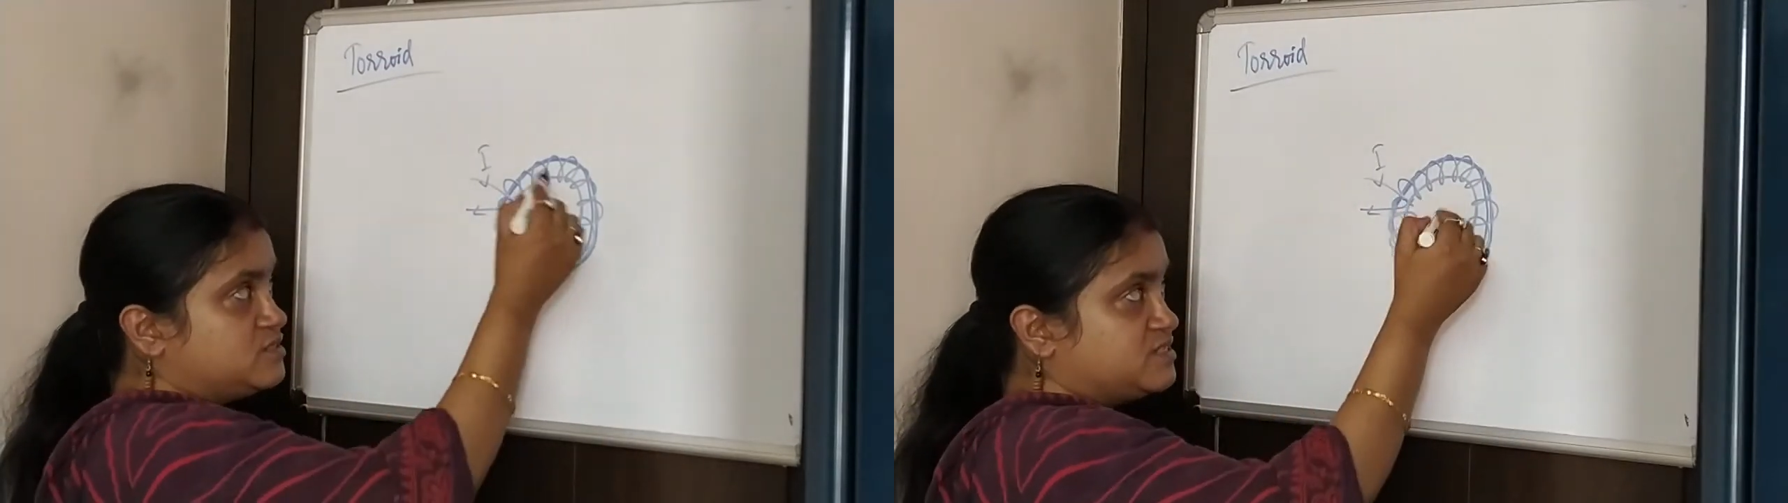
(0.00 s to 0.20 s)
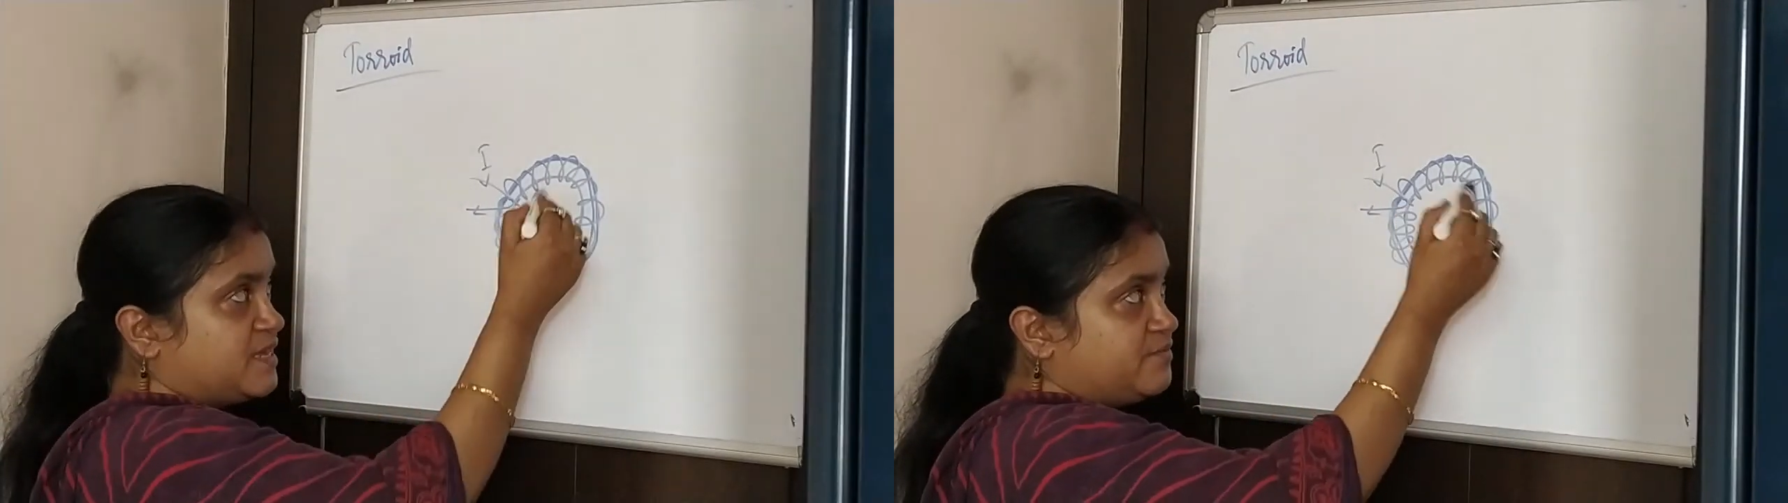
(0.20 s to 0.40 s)

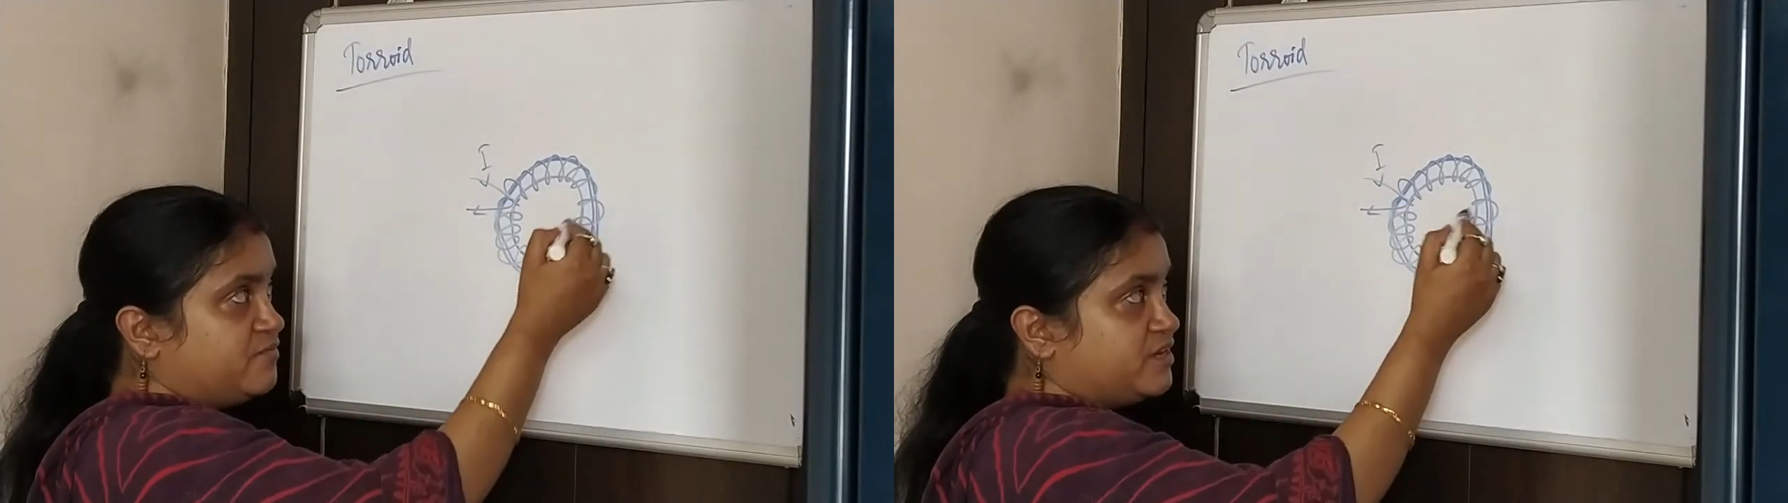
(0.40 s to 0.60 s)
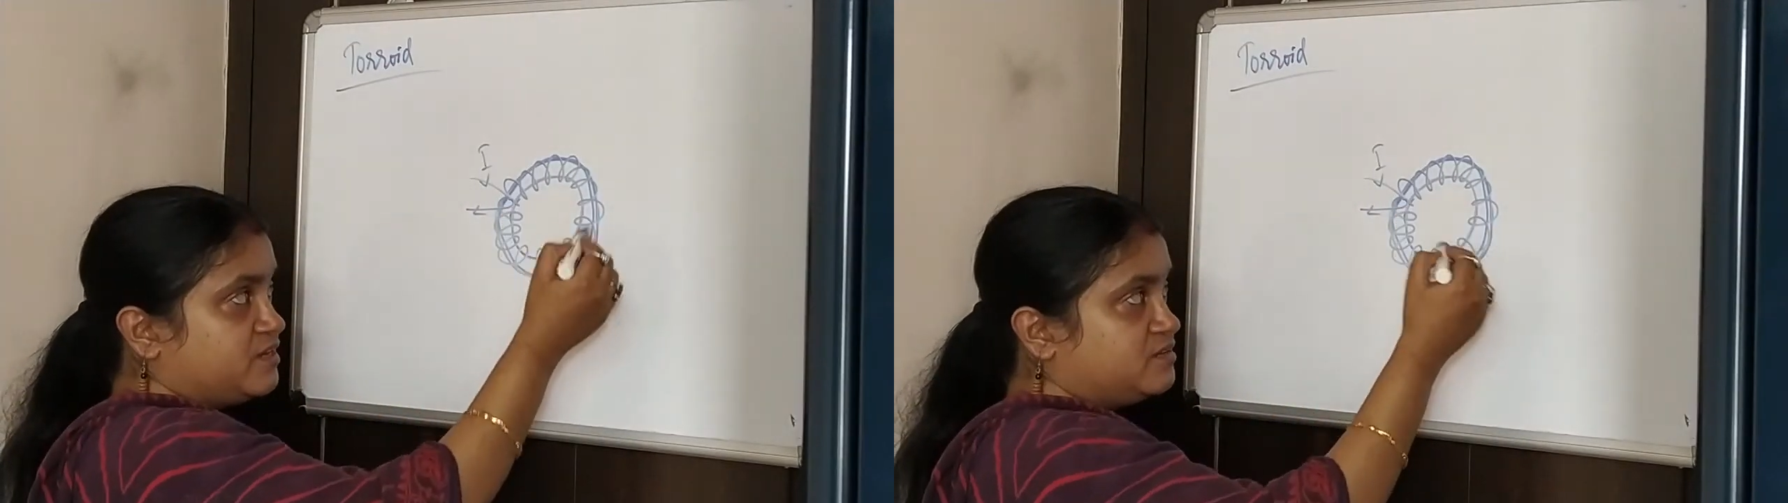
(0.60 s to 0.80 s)
same
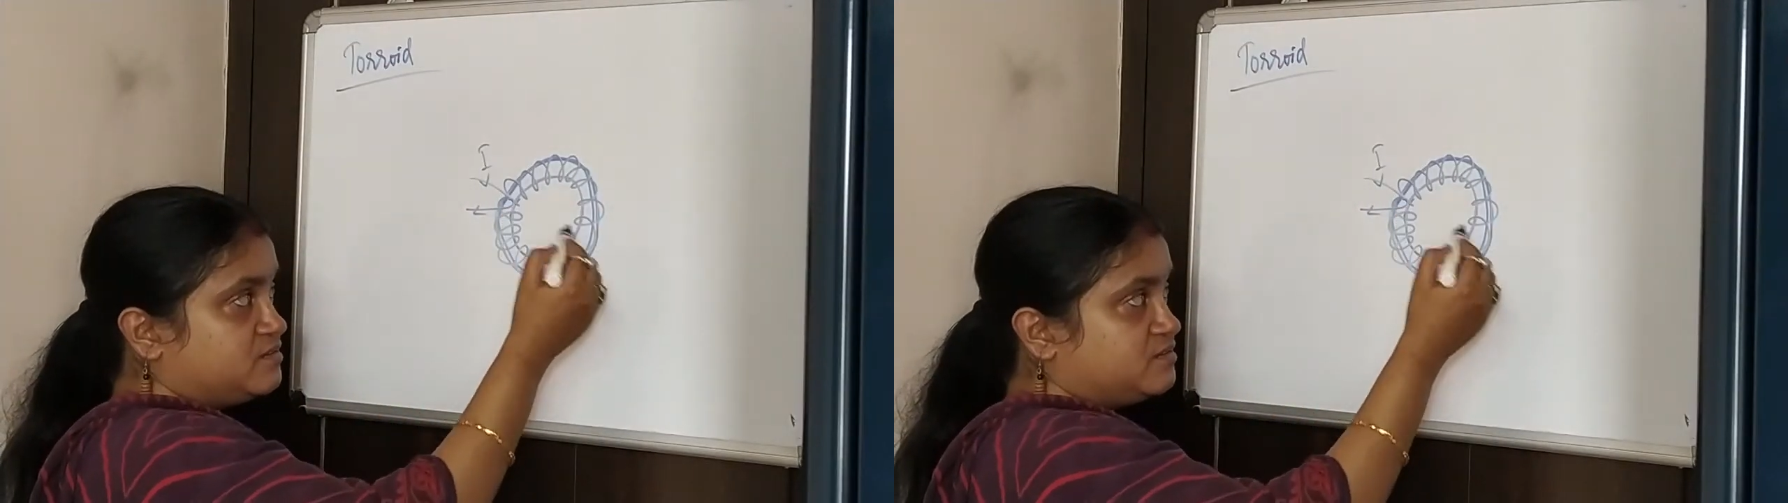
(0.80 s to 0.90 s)
way,